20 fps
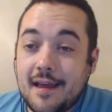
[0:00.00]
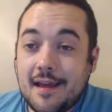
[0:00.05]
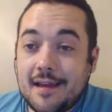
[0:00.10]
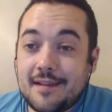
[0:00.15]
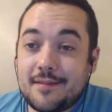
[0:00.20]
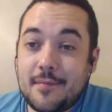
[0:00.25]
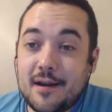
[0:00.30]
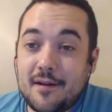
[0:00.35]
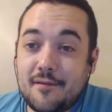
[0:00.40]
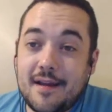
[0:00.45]

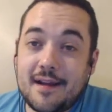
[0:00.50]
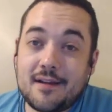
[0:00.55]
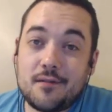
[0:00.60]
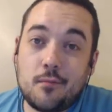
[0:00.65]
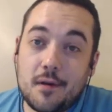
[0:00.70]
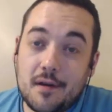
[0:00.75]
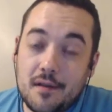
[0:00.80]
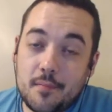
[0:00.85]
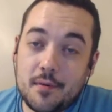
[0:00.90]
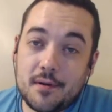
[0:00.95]
As a matter of
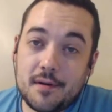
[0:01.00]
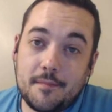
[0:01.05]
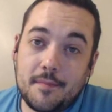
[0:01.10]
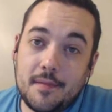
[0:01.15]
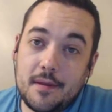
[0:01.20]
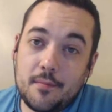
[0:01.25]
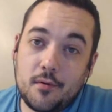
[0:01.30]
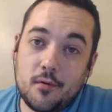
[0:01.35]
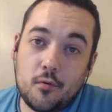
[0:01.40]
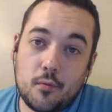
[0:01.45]
fact, one of the
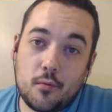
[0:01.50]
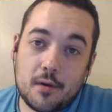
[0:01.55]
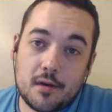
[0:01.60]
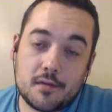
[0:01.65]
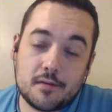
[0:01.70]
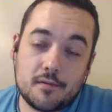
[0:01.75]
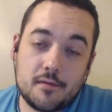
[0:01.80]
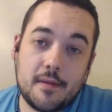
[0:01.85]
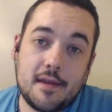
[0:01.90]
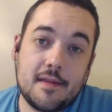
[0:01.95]
people who
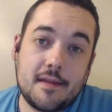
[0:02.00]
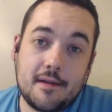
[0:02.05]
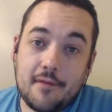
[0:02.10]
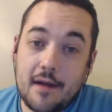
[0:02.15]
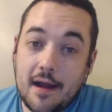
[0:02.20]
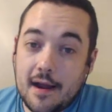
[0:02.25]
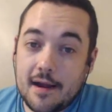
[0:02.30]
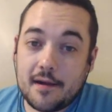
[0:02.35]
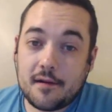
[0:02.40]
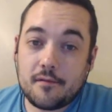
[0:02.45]
works for me that I've
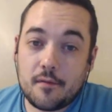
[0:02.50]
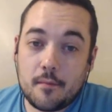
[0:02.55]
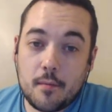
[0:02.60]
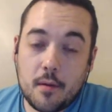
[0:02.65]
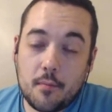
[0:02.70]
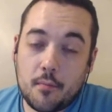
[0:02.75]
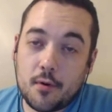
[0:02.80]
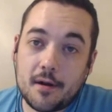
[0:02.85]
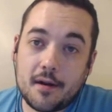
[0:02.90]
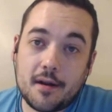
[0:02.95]
hired from
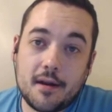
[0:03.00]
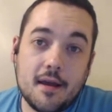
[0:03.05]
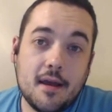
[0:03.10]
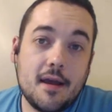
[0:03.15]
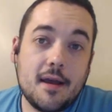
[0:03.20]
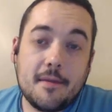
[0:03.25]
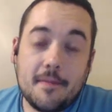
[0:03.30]
Upwork,